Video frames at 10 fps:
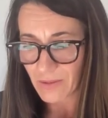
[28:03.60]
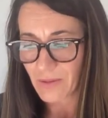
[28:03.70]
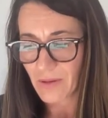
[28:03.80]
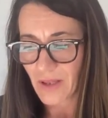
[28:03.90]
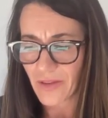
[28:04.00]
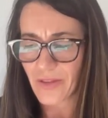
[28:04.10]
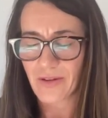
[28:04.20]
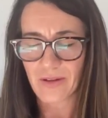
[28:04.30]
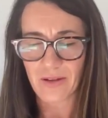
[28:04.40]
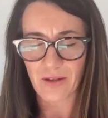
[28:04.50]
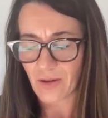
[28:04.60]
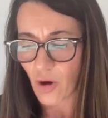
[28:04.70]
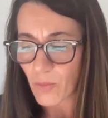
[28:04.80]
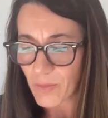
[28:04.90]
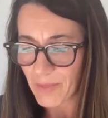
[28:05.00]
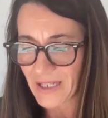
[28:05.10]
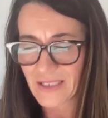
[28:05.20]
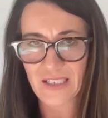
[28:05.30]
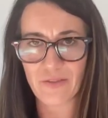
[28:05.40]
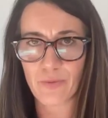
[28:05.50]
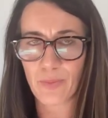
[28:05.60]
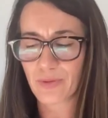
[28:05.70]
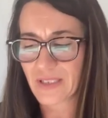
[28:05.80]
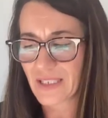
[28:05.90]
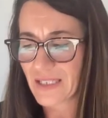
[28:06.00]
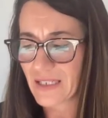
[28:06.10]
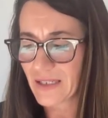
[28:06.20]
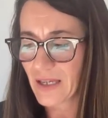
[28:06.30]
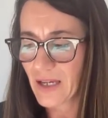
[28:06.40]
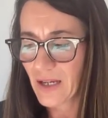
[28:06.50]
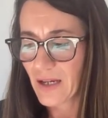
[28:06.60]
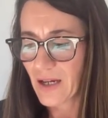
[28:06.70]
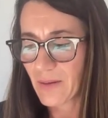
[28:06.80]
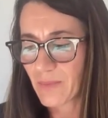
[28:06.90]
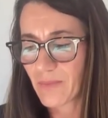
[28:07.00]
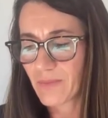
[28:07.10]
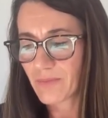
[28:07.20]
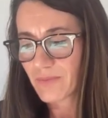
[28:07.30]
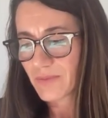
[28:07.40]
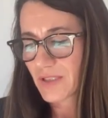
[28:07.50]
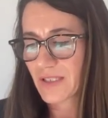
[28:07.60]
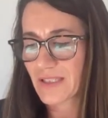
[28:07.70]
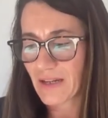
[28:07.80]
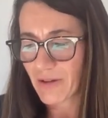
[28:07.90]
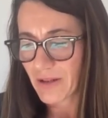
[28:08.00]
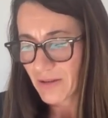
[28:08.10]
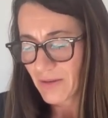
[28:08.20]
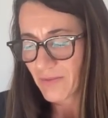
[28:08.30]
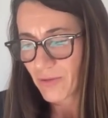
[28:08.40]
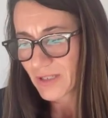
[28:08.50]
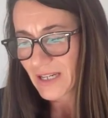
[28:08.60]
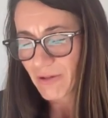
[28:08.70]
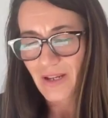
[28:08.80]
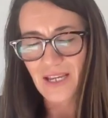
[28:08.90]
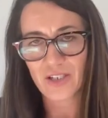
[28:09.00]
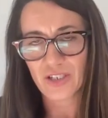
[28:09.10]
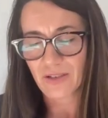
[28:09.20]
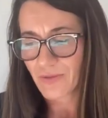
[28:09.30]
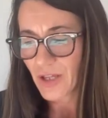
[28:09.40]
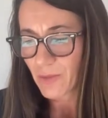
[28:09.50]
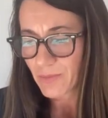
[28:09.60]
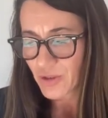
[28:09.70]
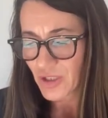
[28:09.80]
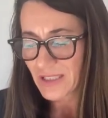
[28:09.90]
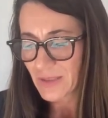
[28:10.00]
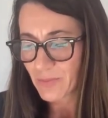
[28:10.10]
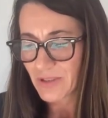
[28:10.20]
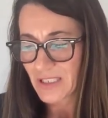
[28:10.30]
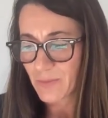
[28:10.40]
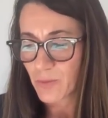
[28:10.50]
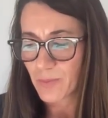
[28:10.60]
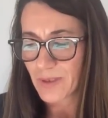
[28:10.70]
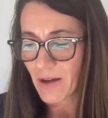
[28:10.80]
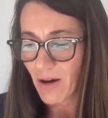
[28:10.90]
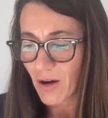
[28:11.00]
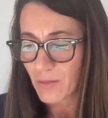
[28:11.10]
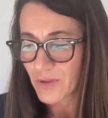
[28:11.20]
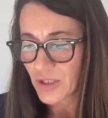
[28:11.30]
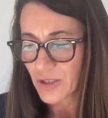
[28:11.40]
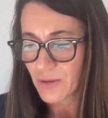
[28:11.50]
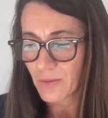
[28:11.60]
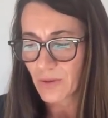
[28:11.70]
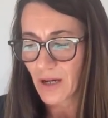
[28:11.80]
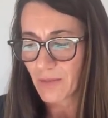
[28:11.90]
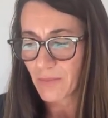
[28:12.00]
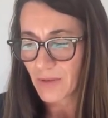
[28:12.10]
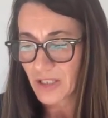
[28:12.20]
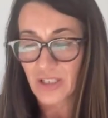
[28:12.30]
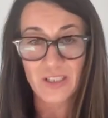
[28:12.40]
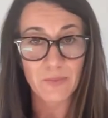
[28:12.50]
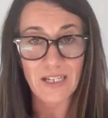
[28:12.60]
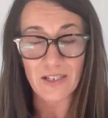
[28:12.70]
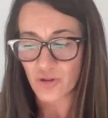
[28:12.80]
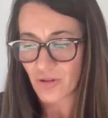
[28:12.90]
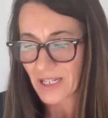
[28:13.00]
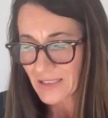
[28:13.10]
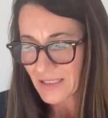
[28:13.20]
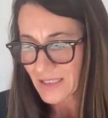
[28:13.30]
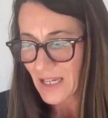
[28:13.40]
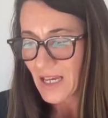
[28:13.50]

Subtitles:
the other common basis for proceeding for a derogation of the open justice principle would be harm to legitimate interests.